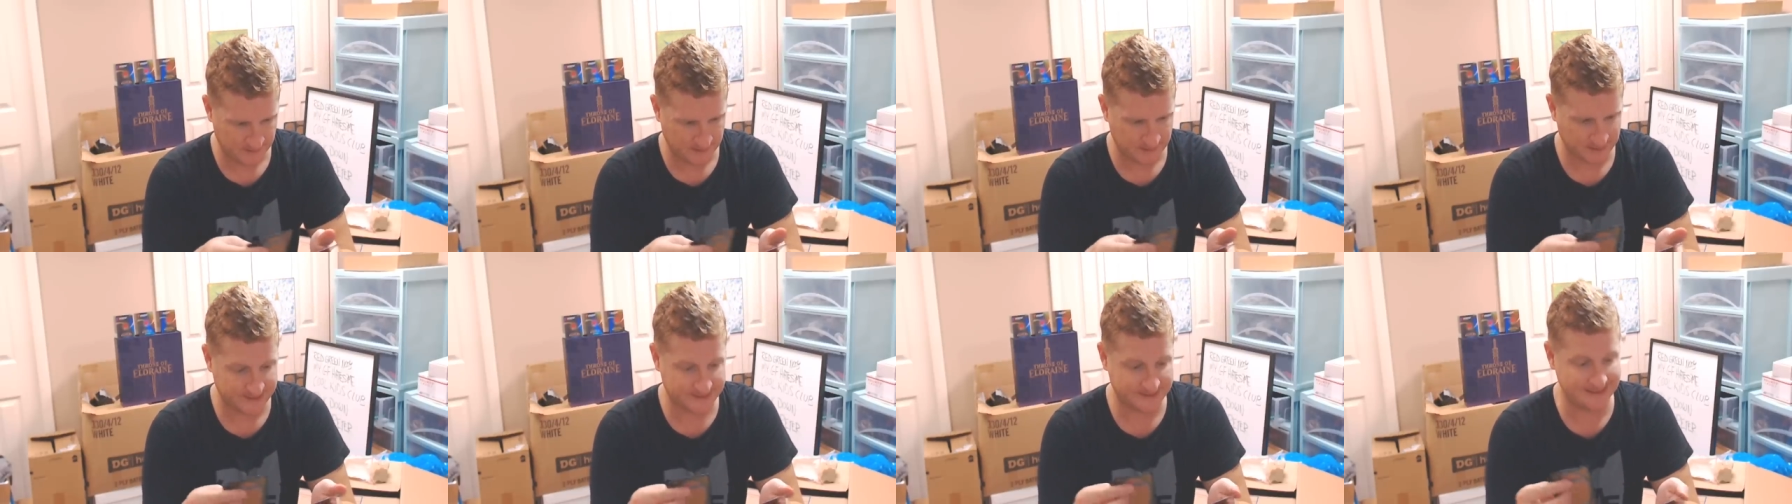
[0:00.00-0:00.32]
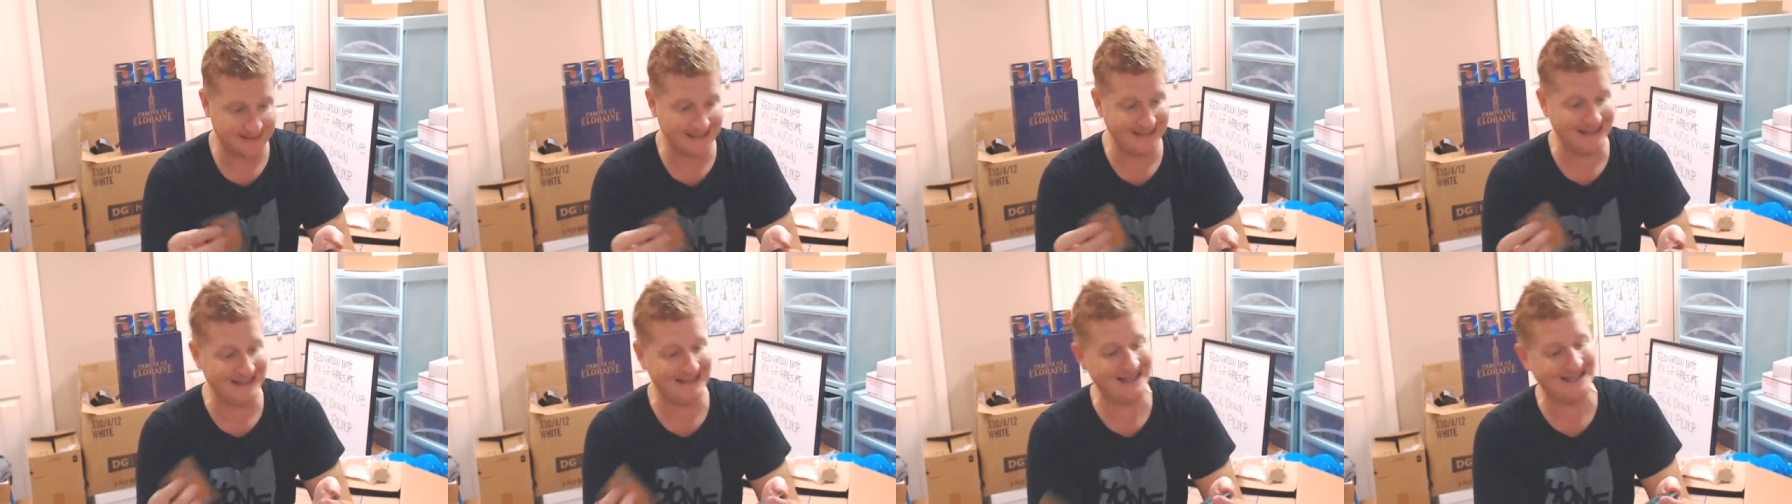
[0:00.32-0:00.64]

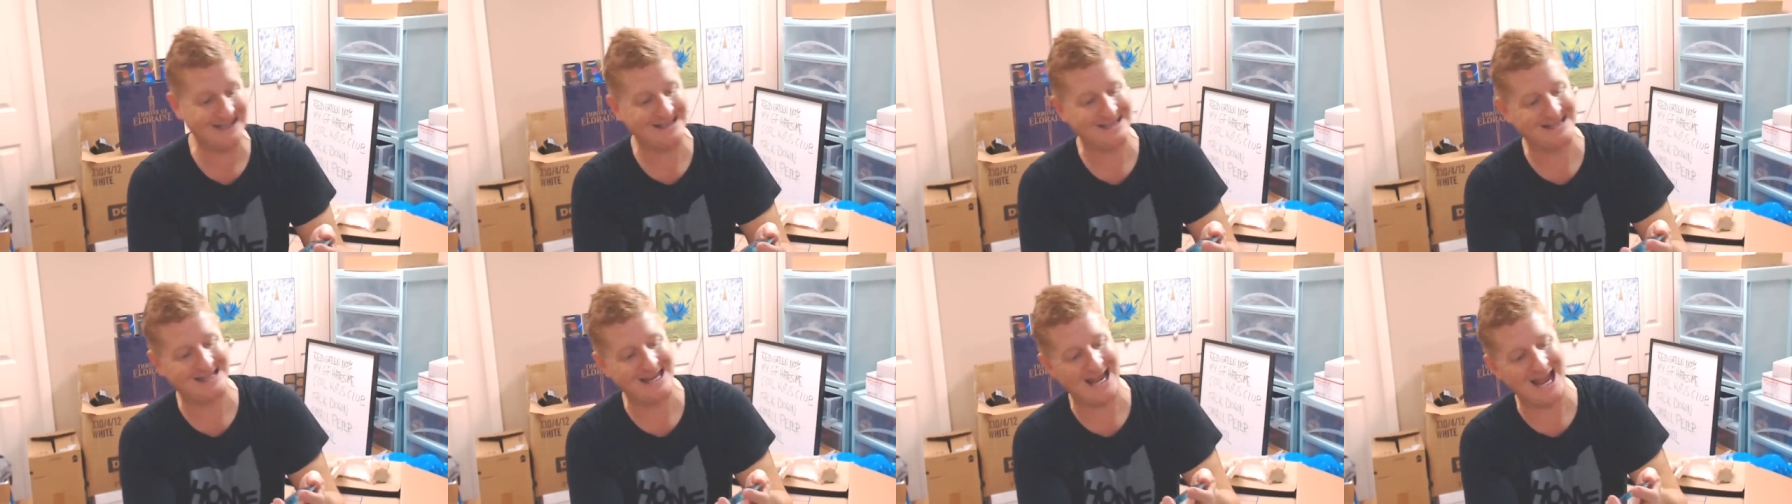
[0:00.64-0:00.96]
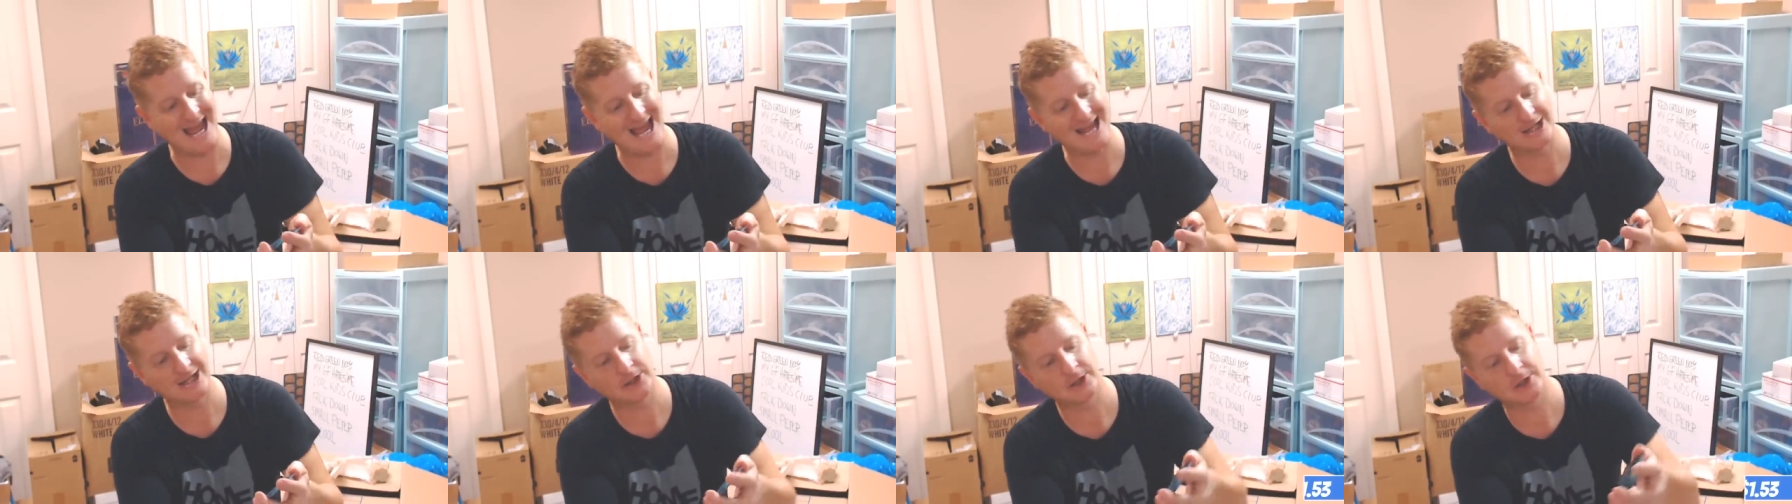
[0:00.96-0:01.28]
Sea
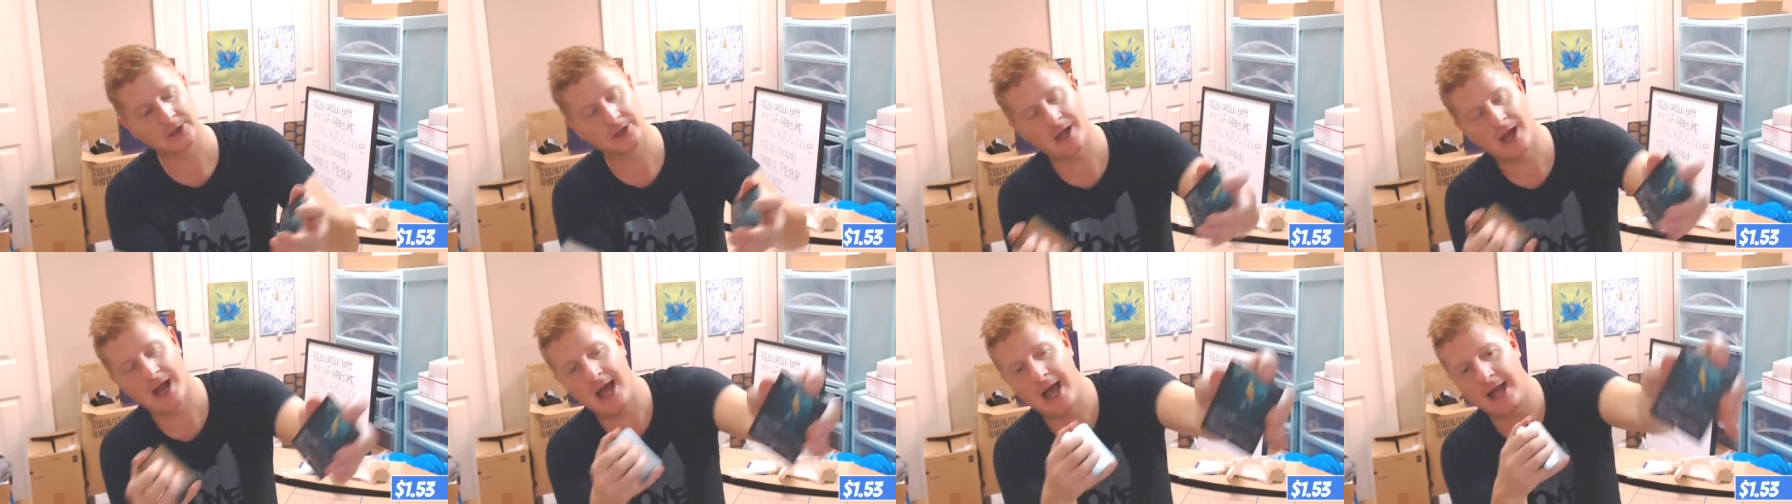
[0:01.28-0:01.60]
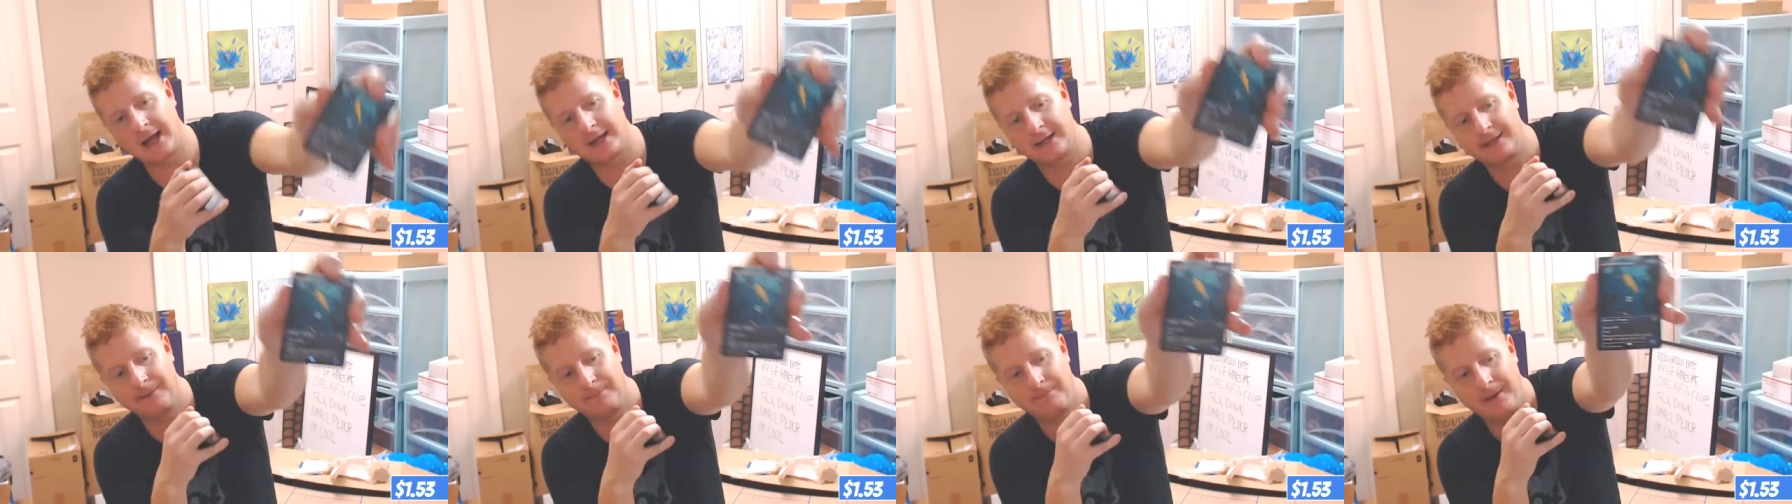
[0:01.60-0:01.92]
Dasher
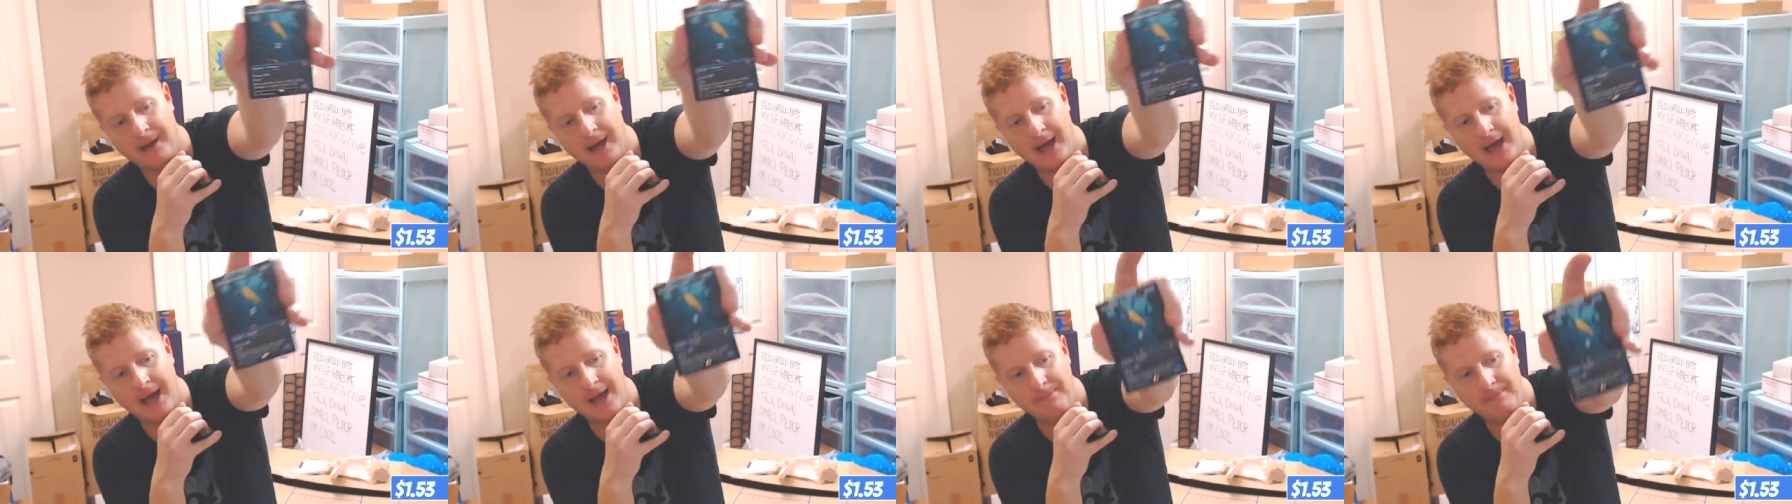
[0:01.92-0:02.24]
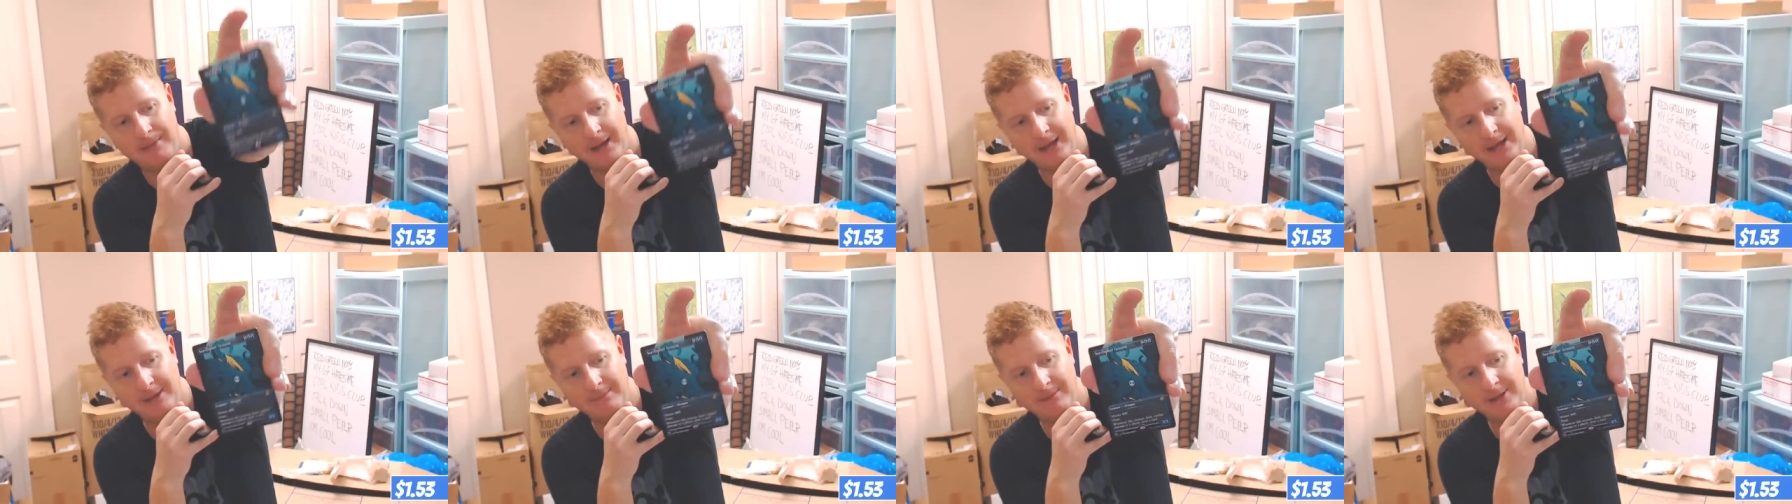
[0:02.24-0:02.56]
Octopi,
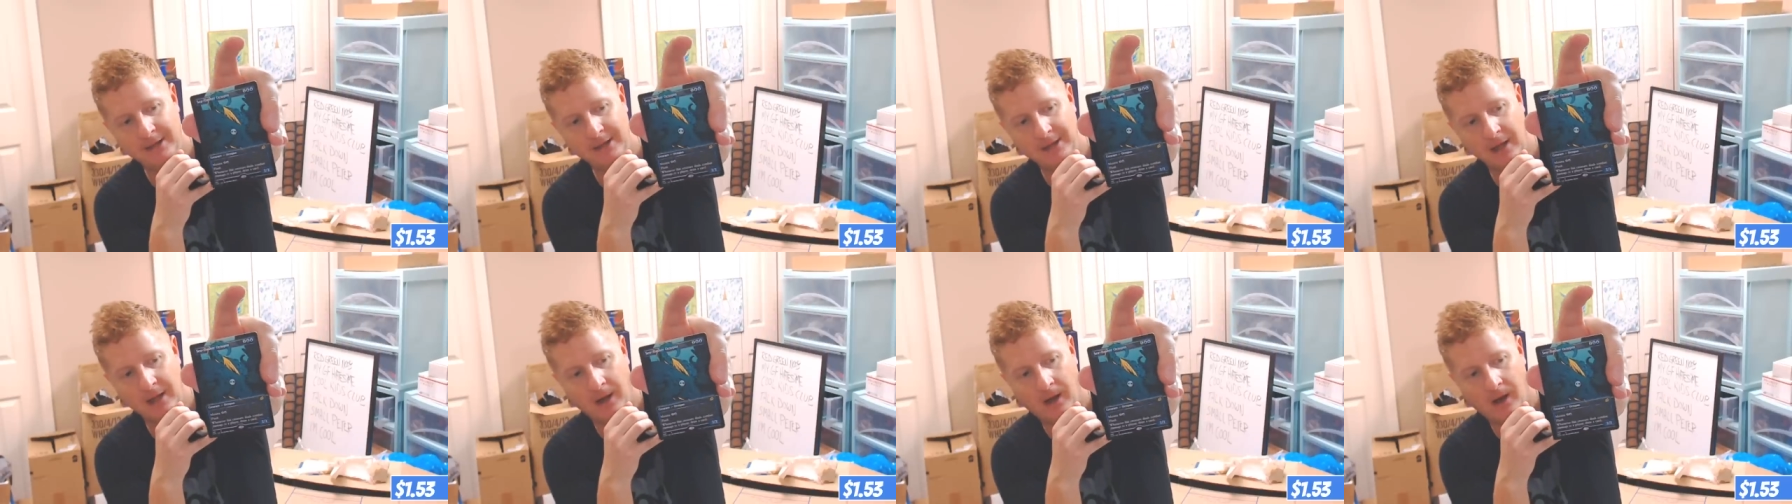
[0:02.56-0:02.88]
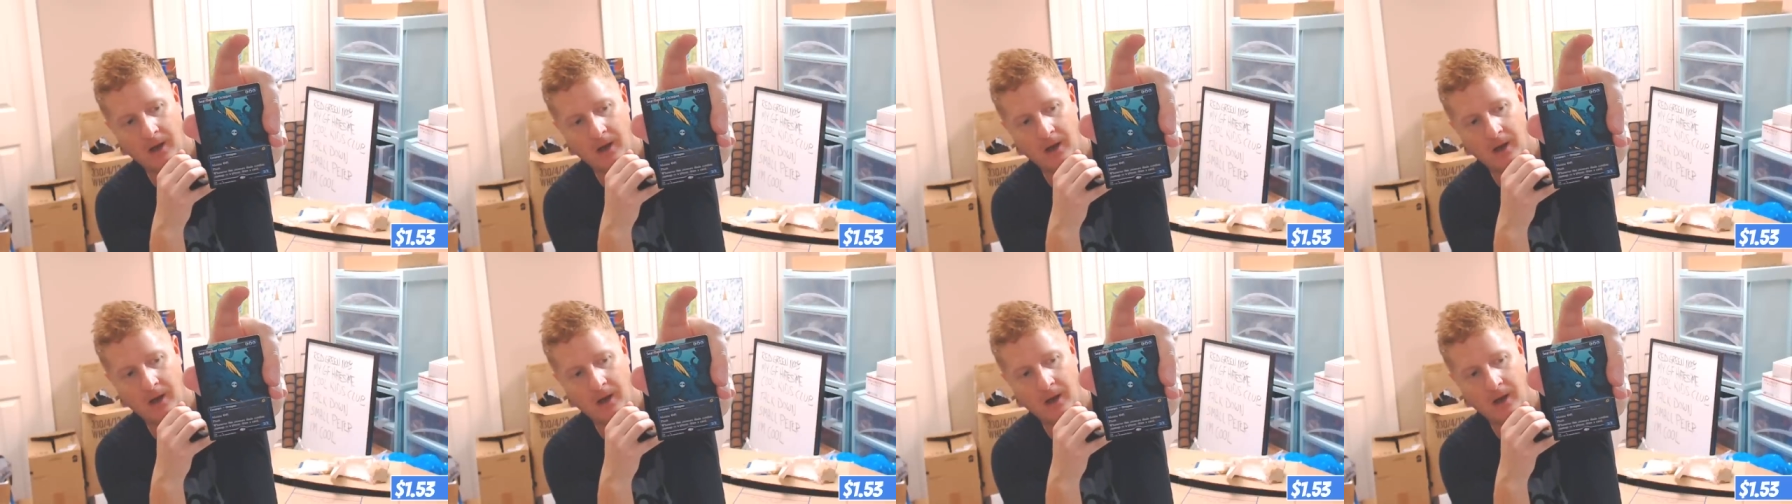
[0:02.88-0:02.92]
baby.